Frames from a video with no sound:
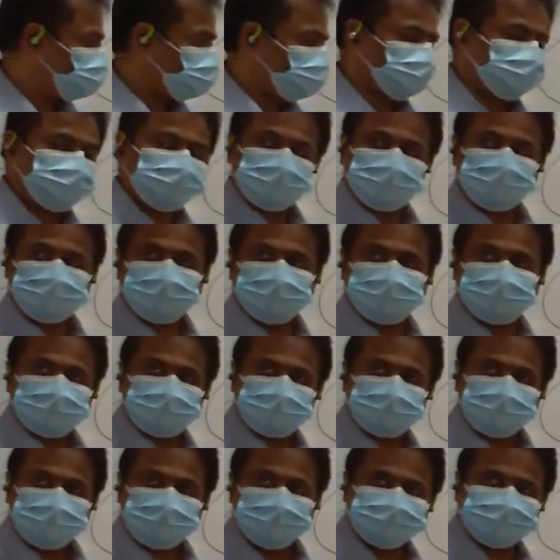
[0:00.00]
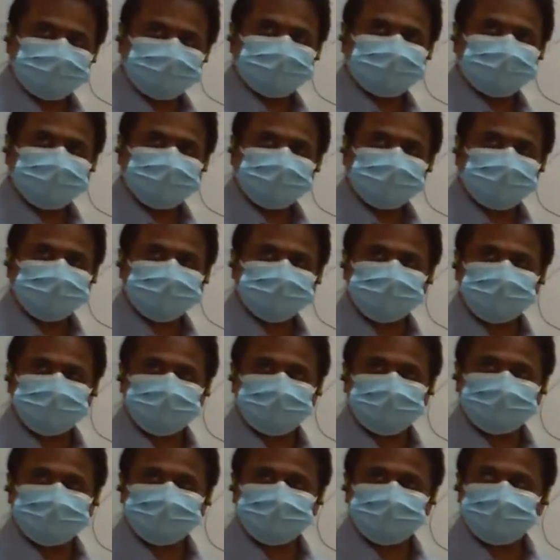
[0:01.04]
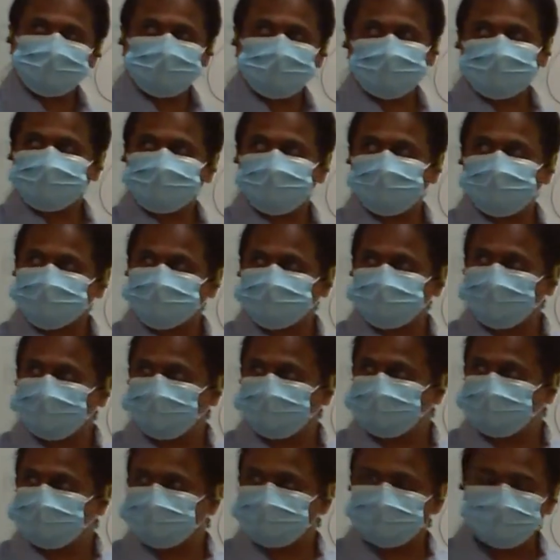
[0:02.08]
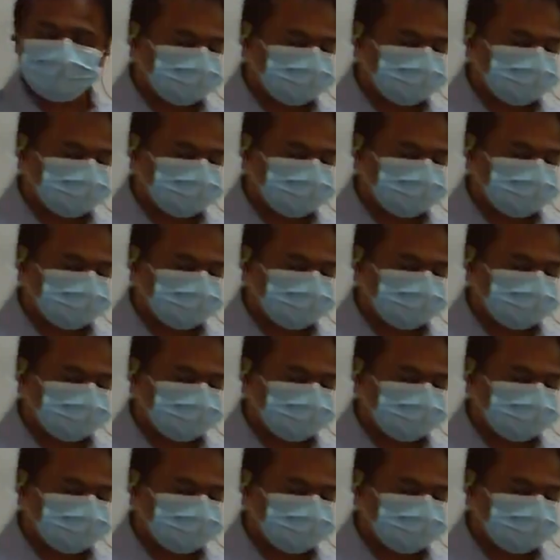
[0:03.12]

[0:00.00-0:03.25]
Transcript: Round inside the cos 2 pi f ct means it's an oscillator.